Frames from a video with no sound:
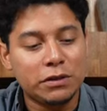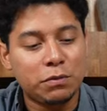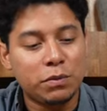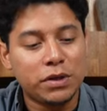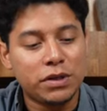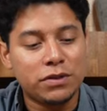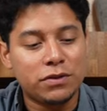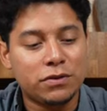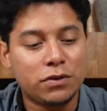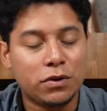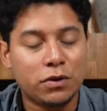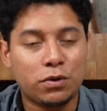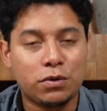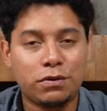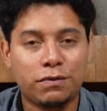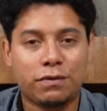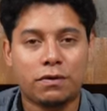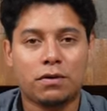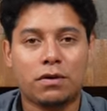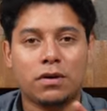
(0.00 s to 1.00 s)
this one is so
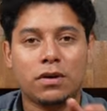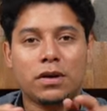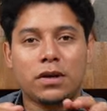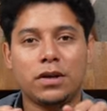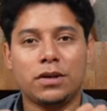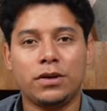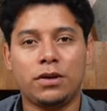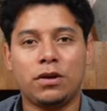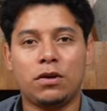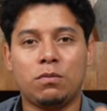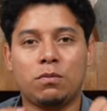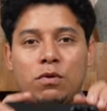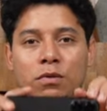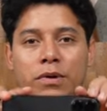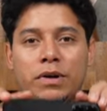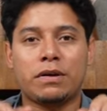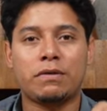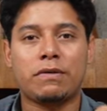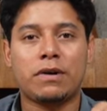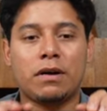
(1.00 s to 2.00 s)
good for, you know,
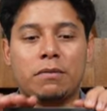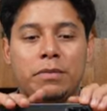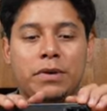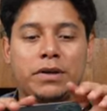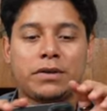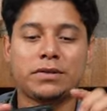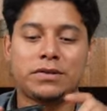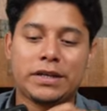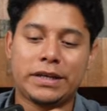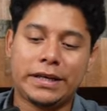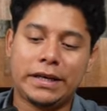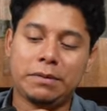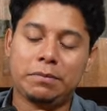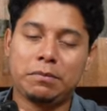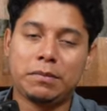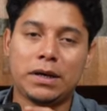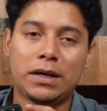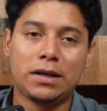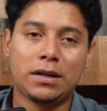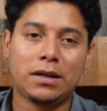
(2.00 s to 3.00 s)
moving around, because the
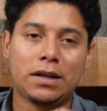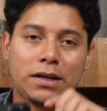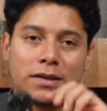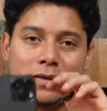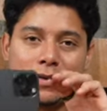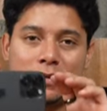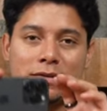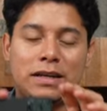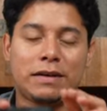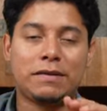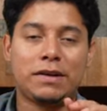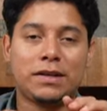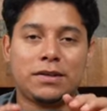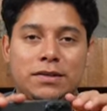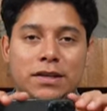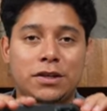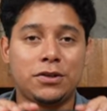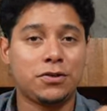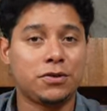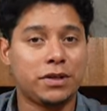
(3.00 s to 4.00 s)
gimbal, like the
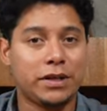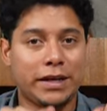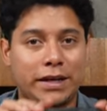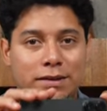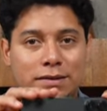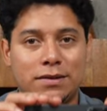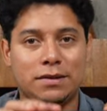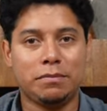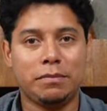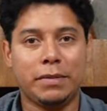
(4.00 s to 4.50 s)
stabilization, it's